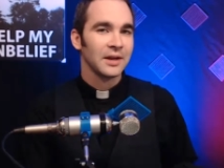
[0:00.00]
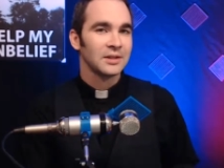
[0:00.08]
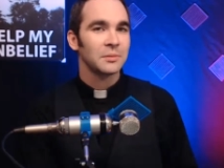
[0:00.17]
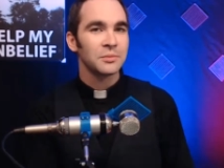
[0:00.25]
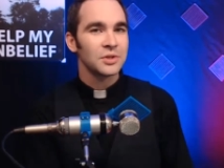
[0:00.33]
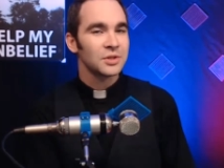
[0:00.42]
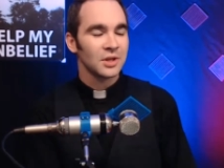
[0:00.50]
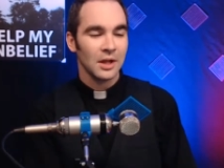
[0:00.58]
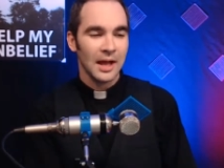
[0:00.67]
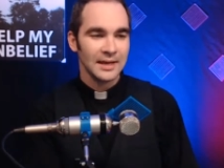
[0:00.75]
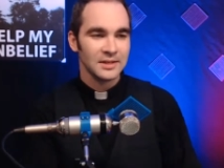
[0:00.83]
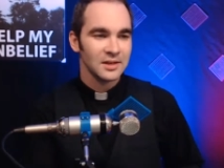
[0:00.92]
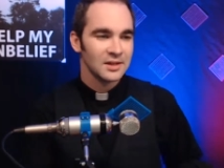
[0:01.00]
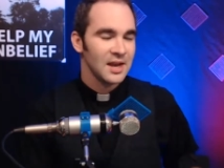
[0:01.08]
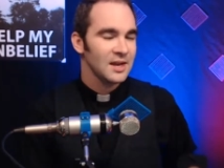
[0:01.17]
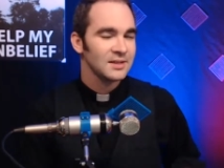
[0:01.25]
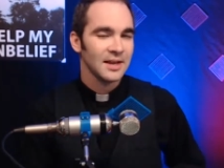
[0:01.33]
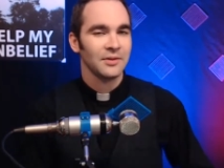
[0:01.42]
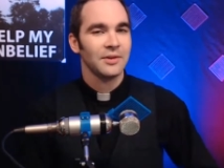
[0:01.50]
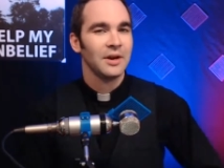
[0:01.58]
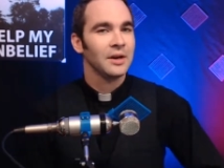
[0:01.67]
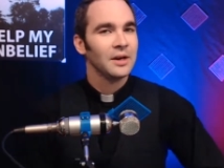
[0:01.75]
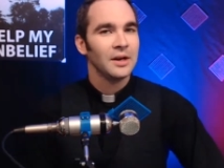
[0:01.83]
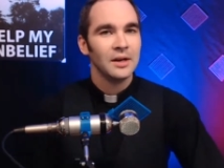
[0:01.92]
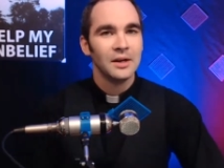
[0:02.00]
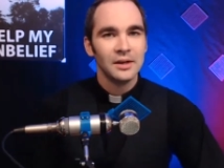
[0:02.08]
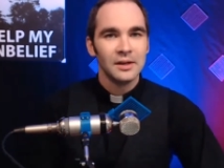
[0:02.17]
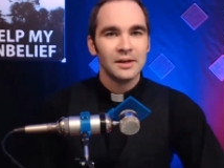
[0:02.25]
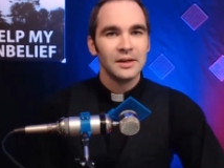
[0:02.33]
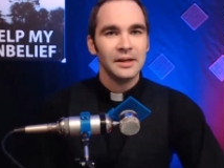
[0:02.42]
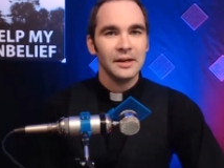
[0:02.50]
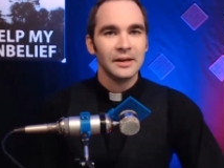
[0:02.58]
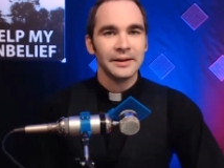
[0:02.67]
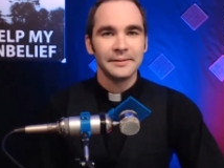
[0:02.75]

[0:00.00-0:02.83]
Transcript: some just classic things out there. All right.